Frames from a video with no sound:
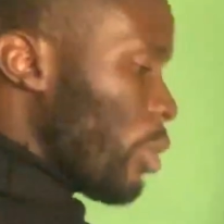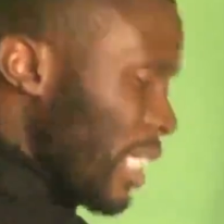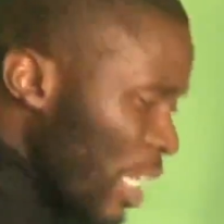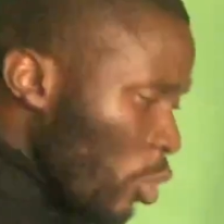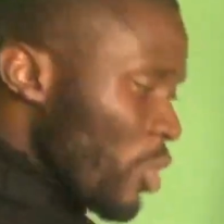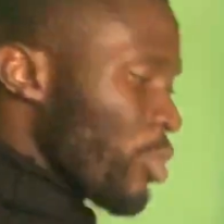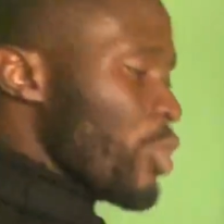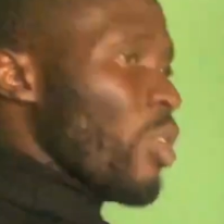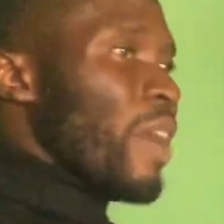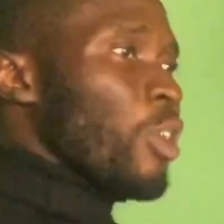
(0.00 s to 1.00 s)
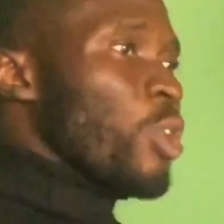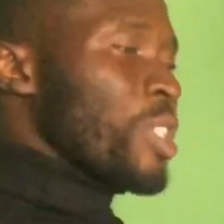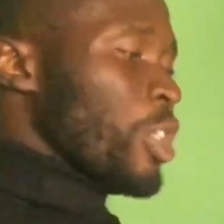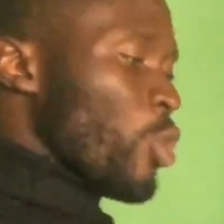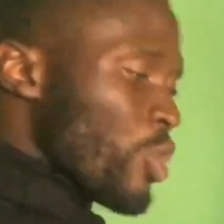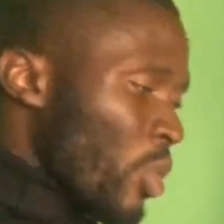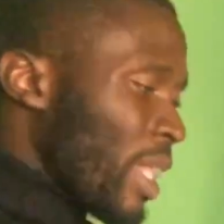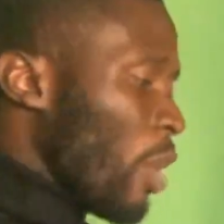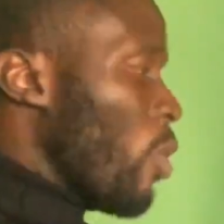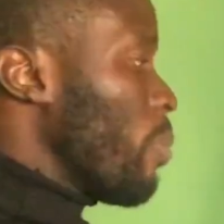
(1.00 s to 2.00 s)
let us resolve along the
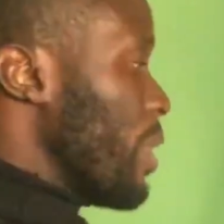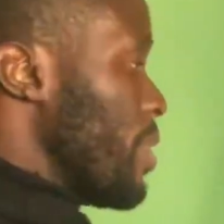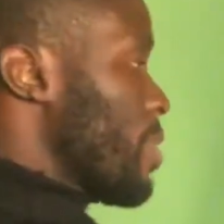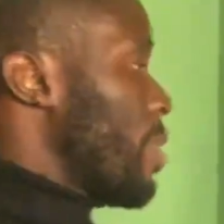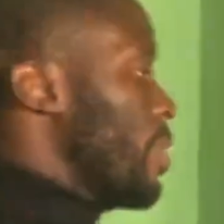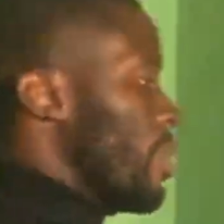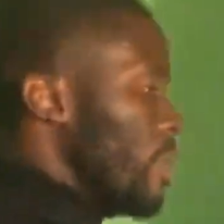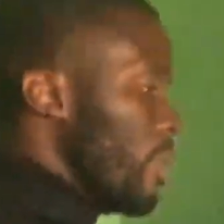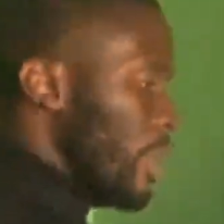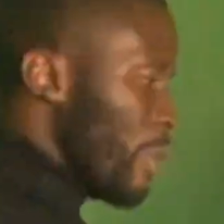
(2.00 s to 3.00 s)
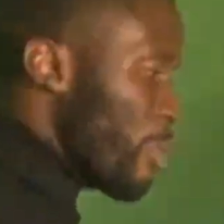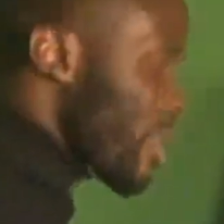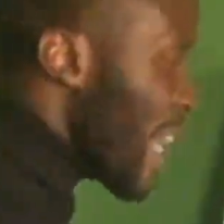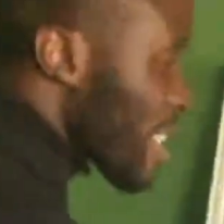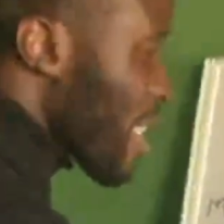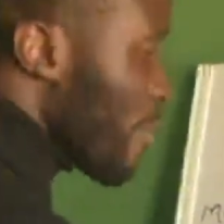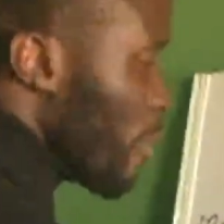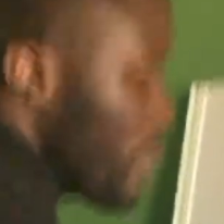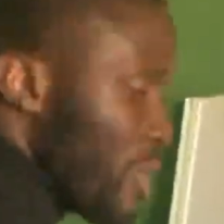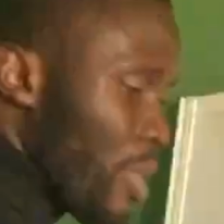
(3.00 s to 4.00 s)
horizontal component. If we start again from
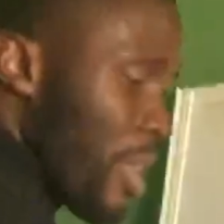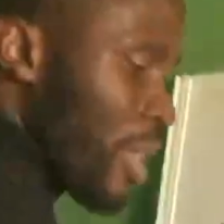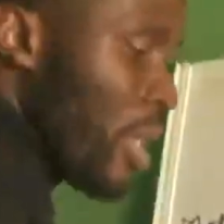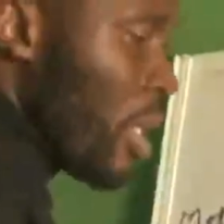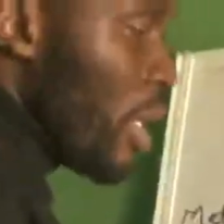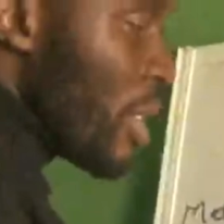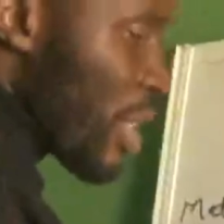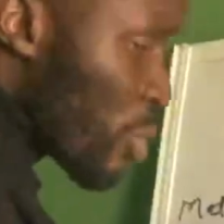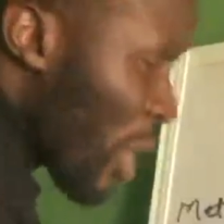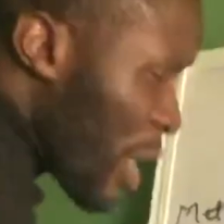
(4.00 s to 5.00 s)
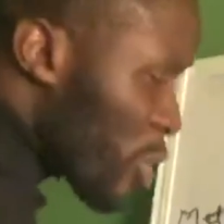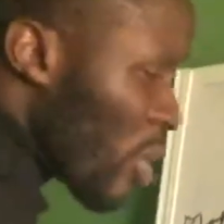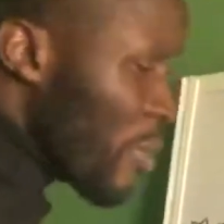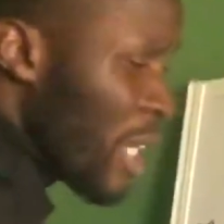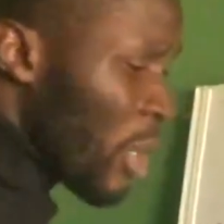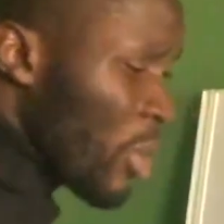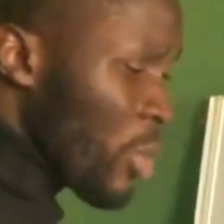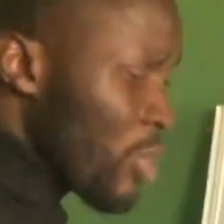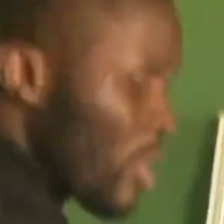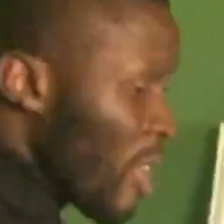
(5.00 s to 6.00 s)
this 3, since we are resolving along the
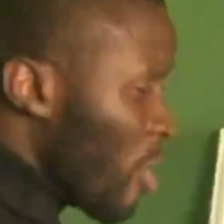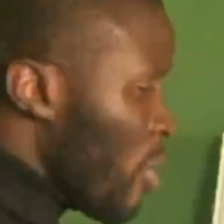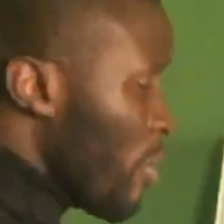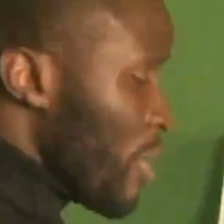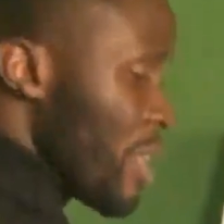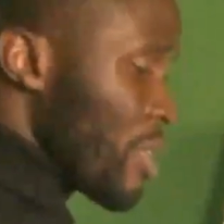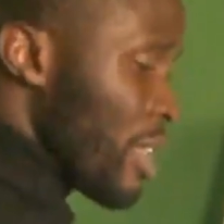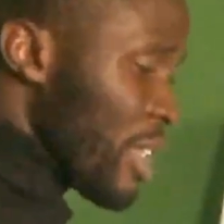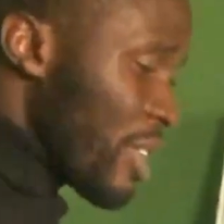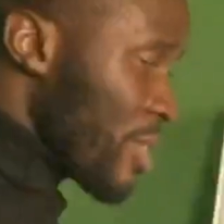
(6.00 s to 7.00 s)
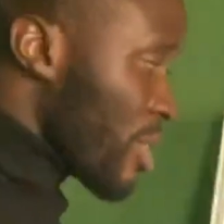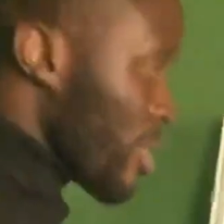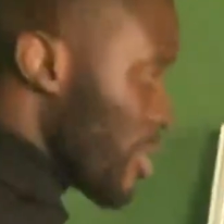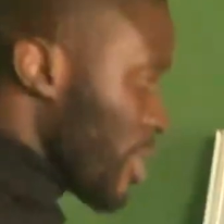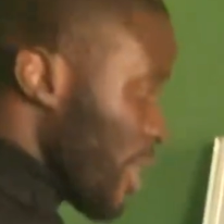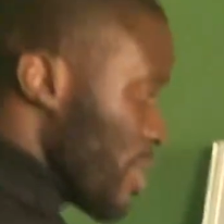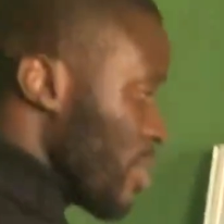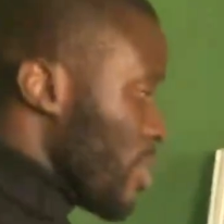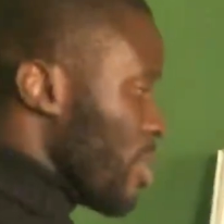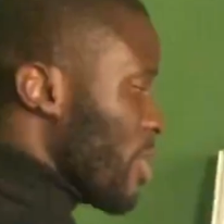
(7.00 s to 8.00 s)
horizontal component, in this
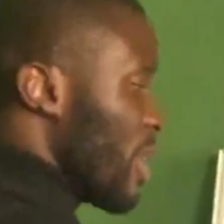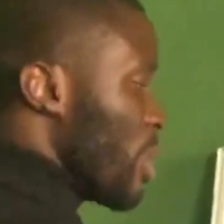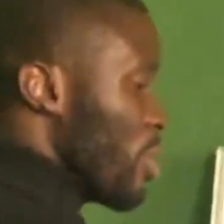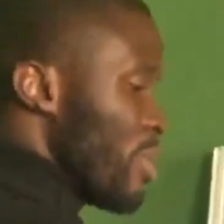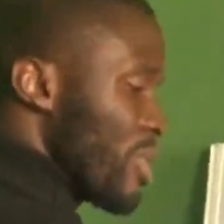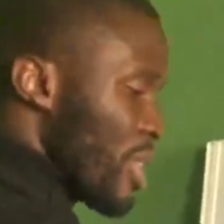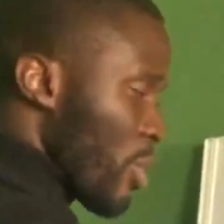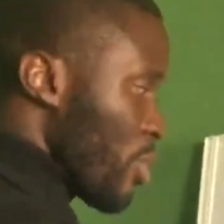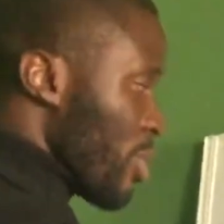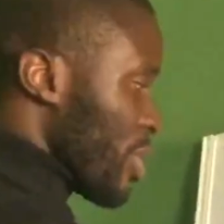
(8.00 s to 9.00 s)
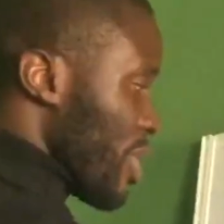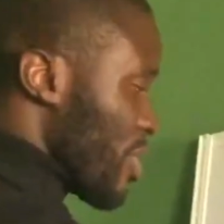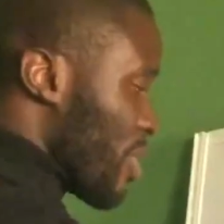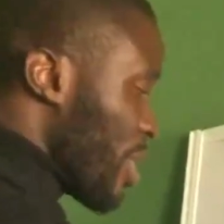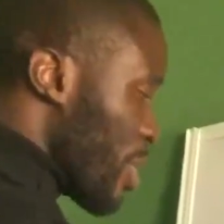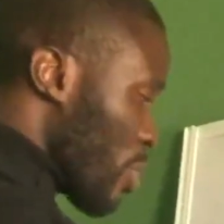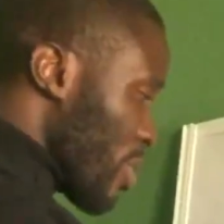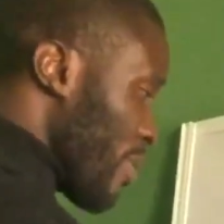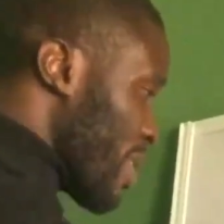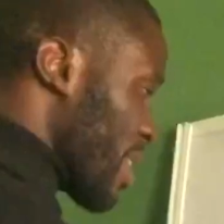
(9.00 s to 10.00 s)
case, 3 will be 0, since 3 is on the
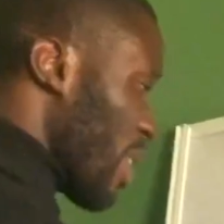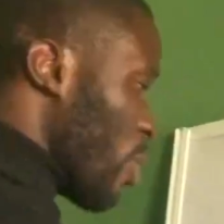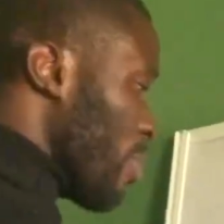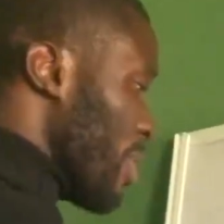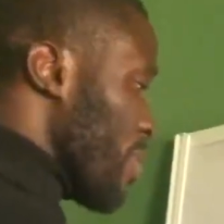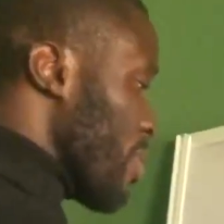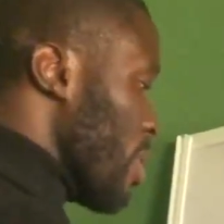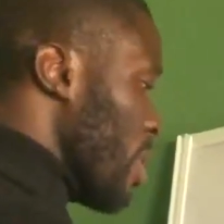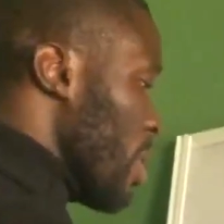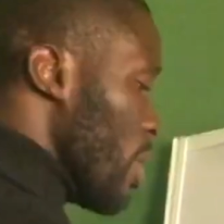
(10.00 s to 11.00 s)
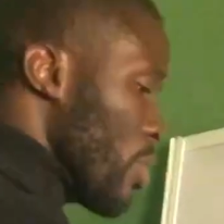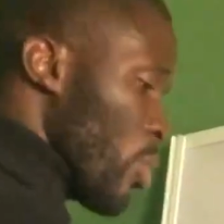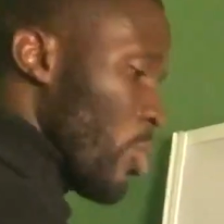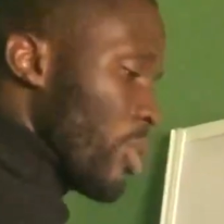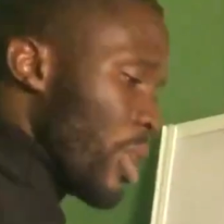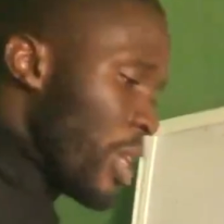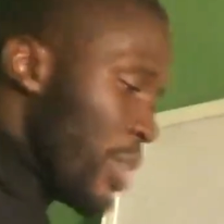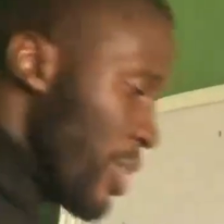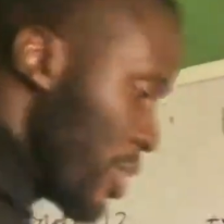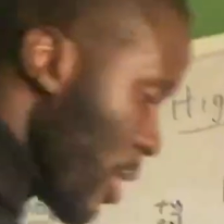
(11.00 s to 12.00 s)
vertical component. So 3
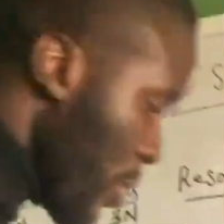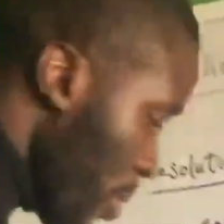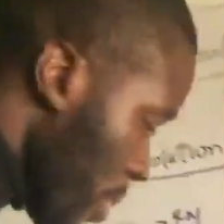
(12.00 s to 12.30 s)
is 0,